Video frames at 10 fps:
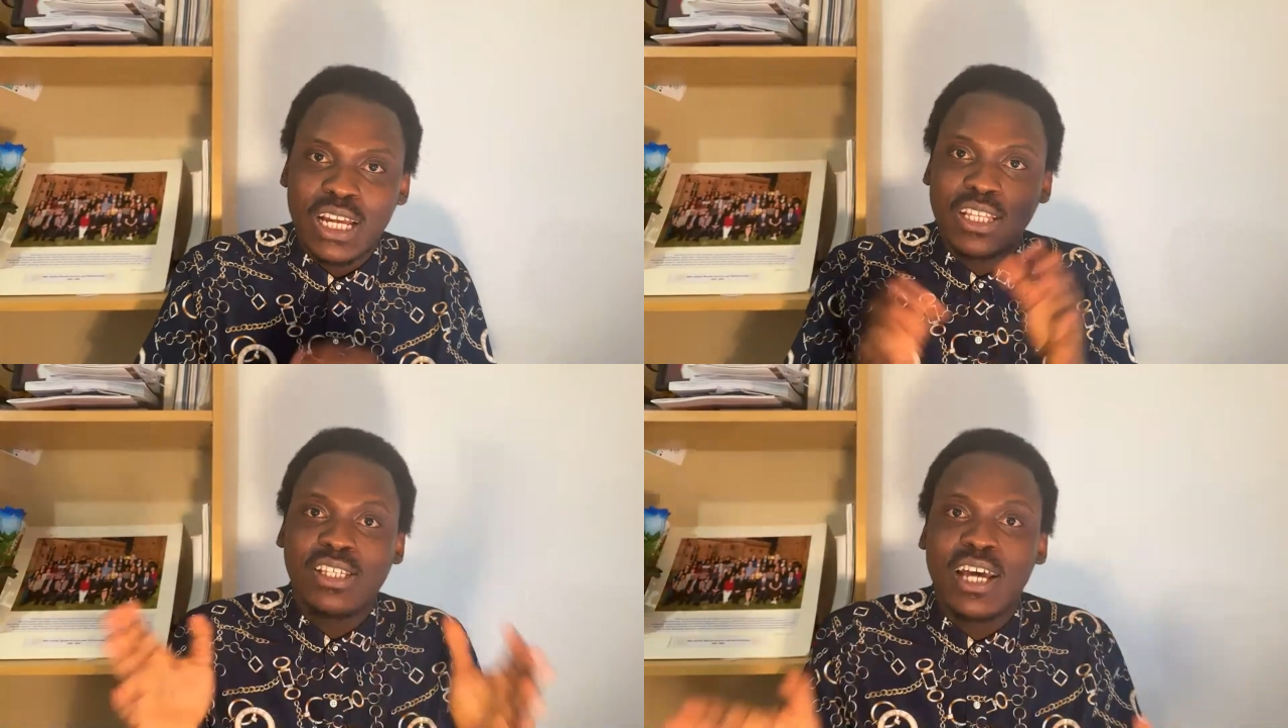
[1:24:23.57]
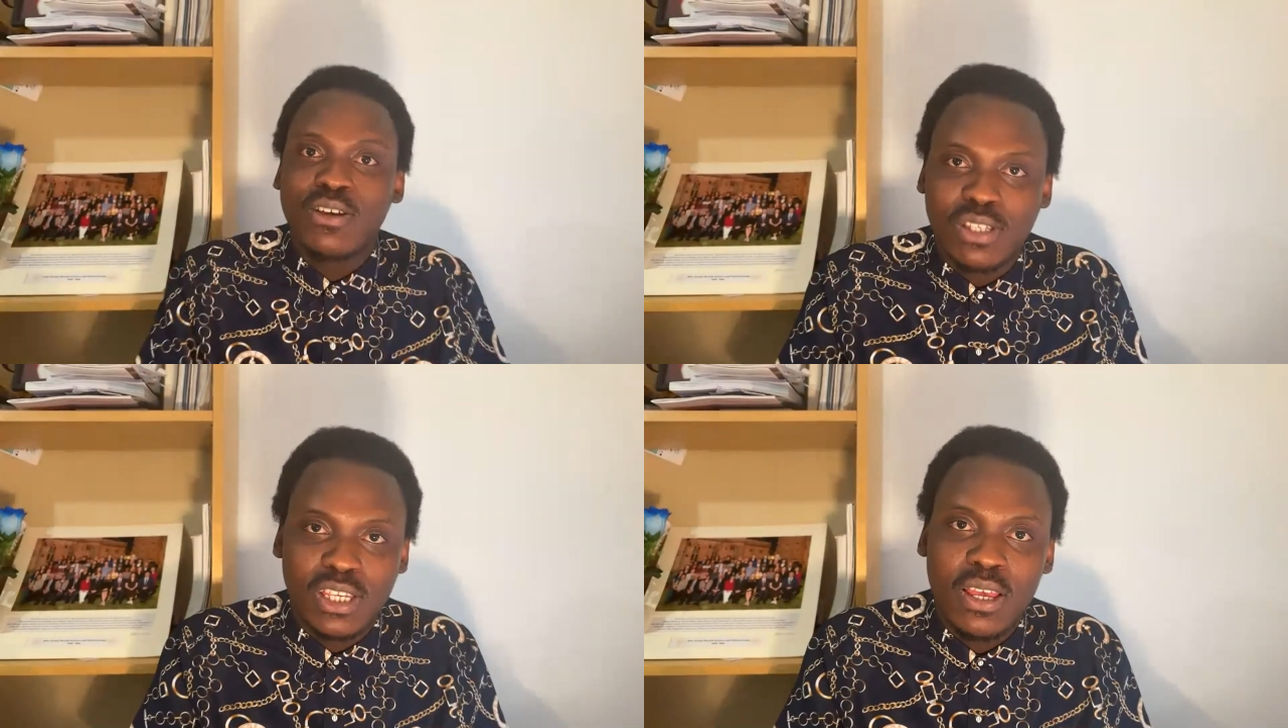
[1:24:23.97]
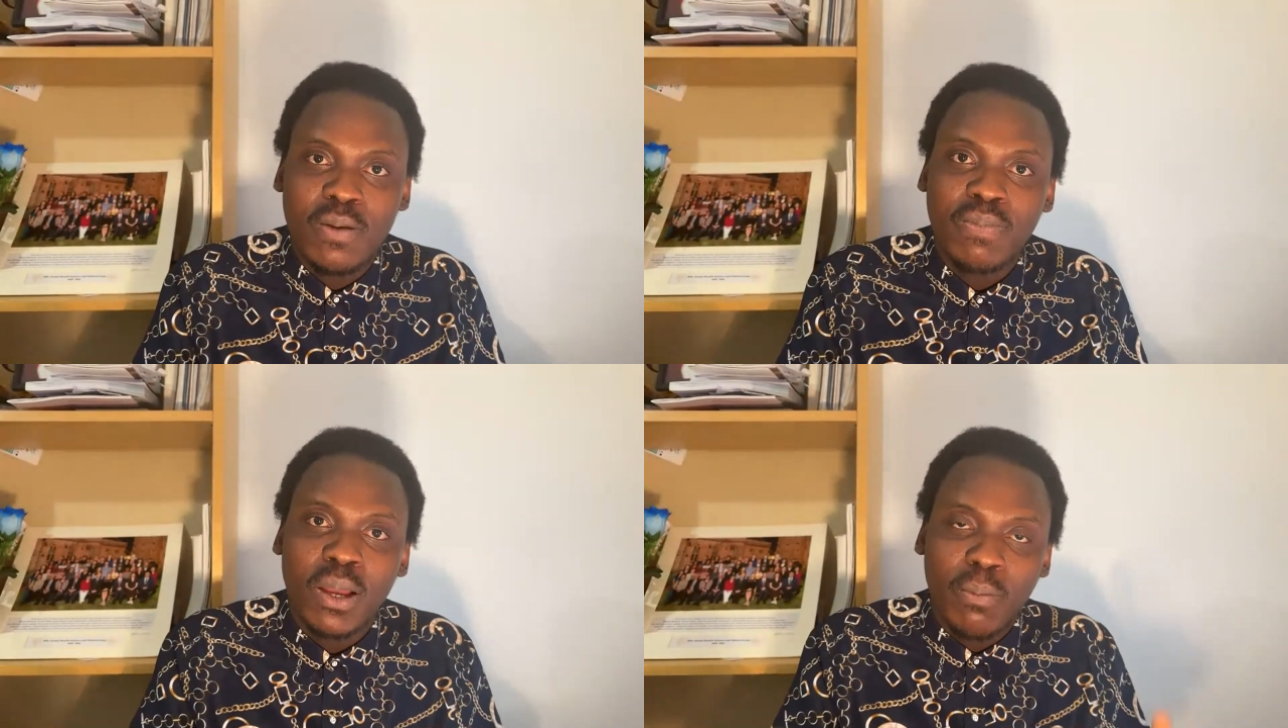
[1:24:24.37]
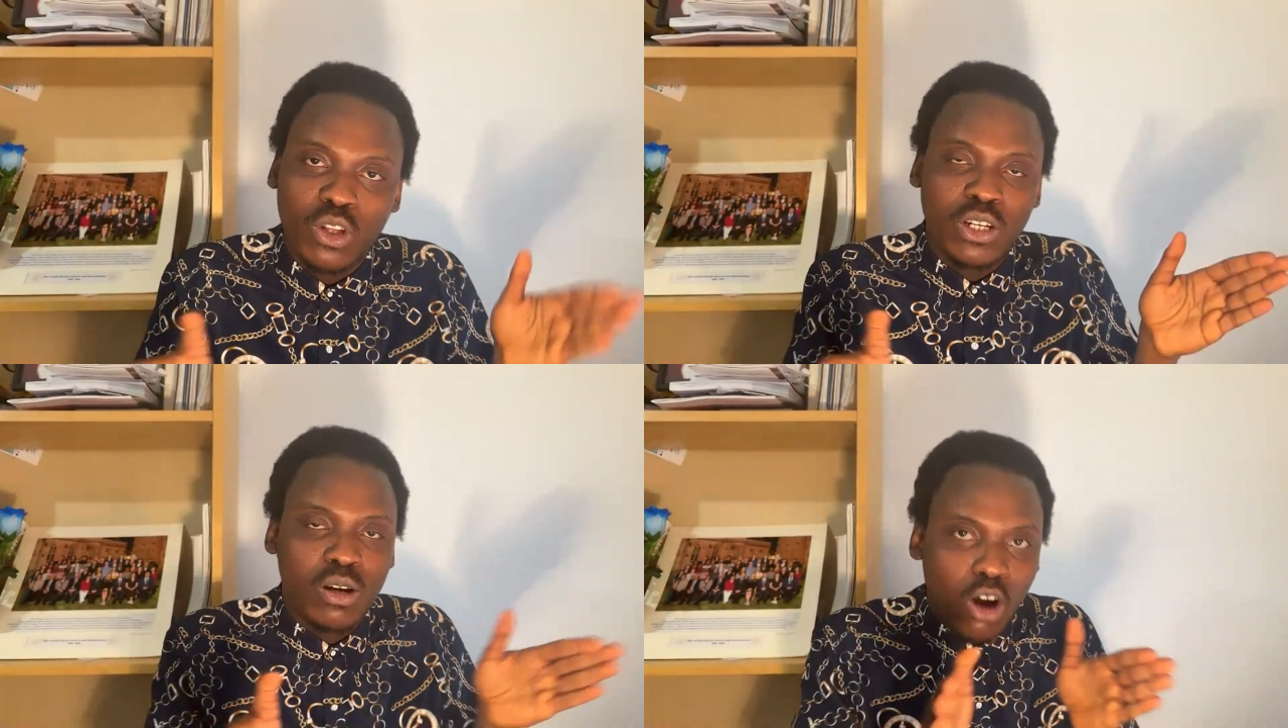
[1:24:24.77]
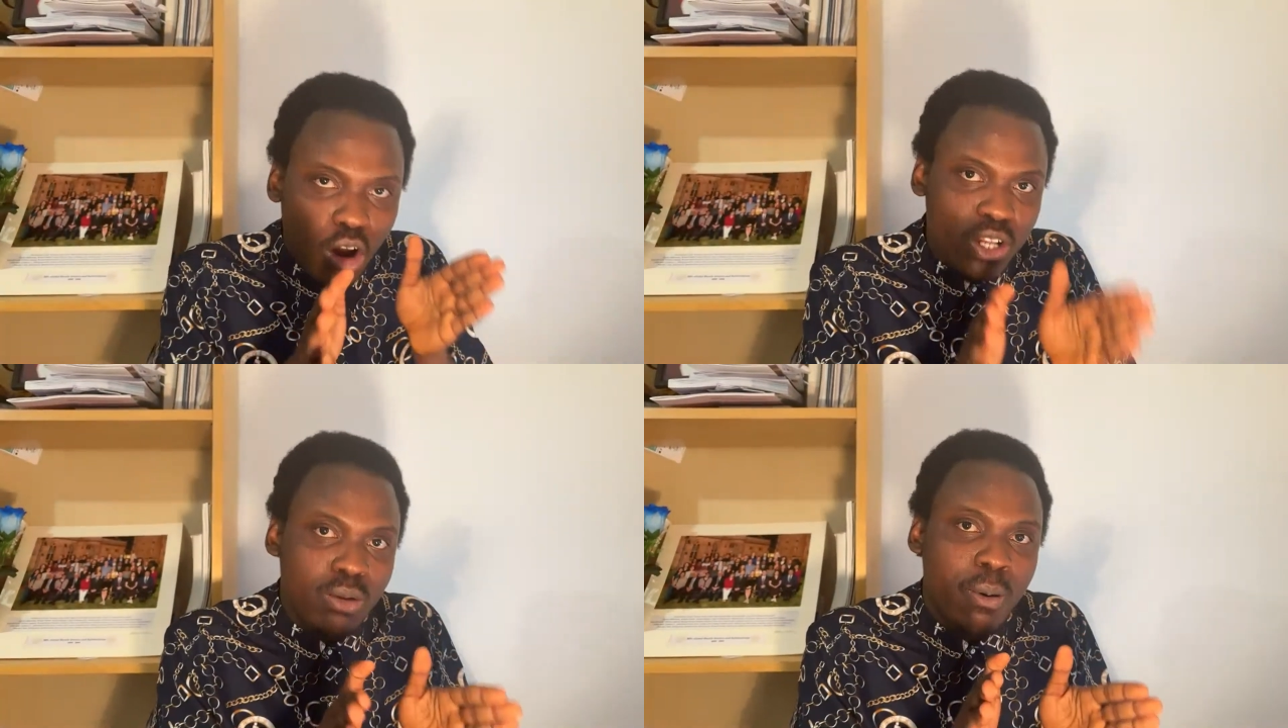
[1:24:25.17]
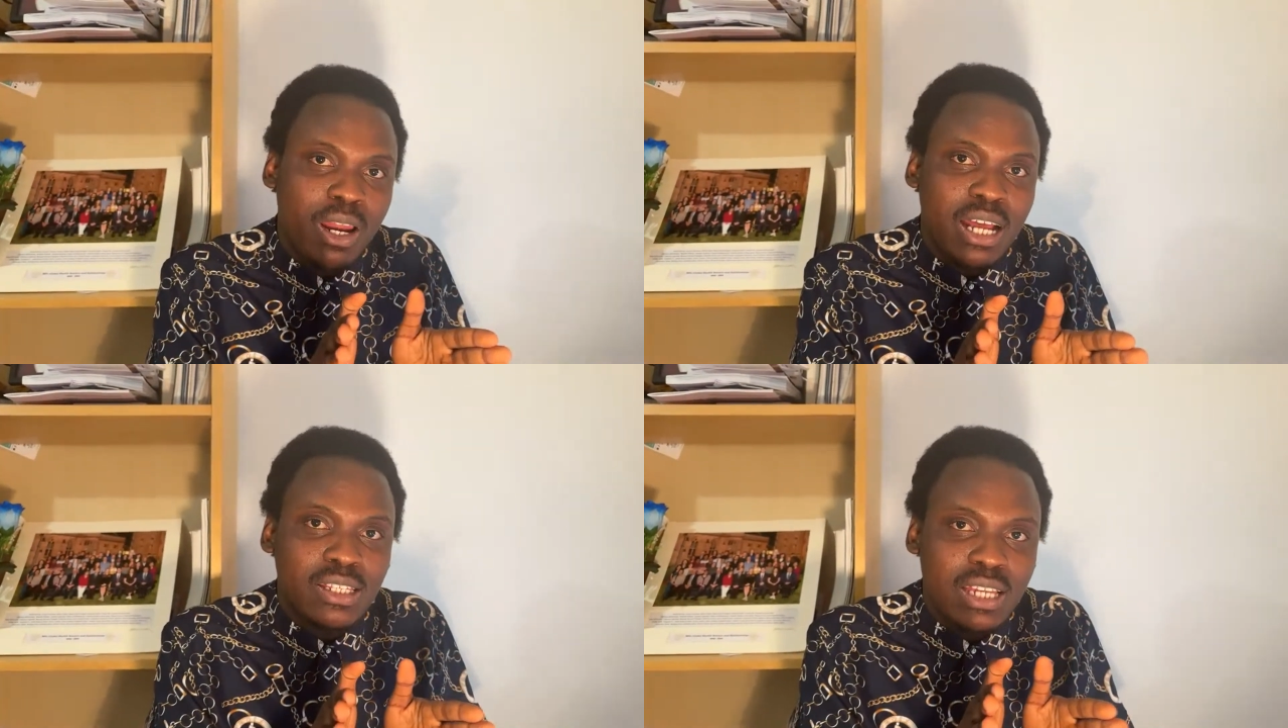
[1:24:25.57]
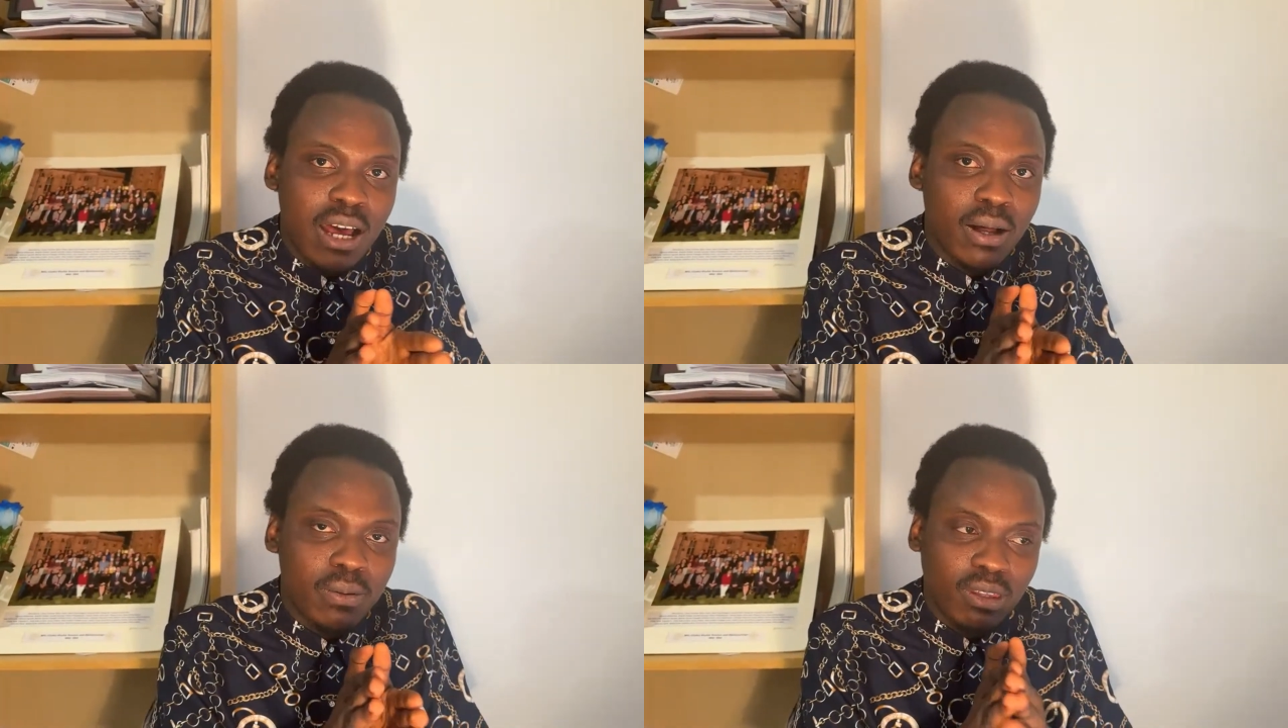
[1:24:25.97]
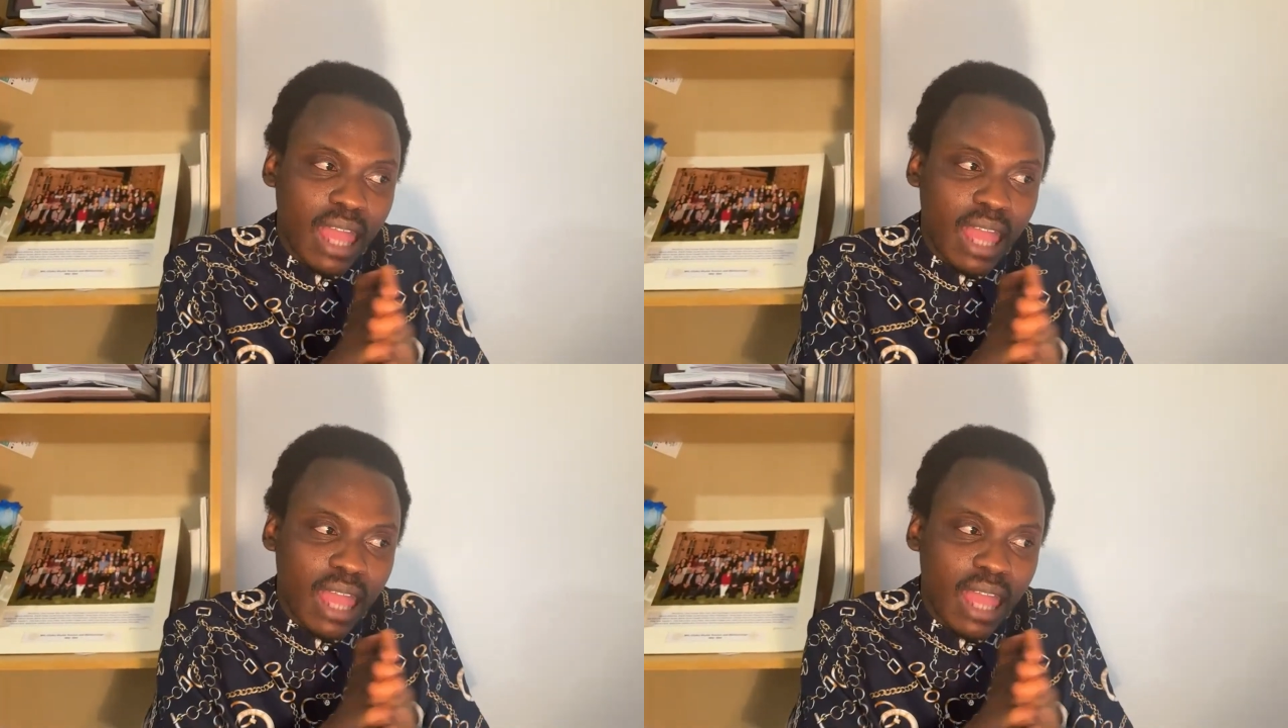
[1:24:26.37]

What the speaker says: Those are the things that you see. But always remember that there are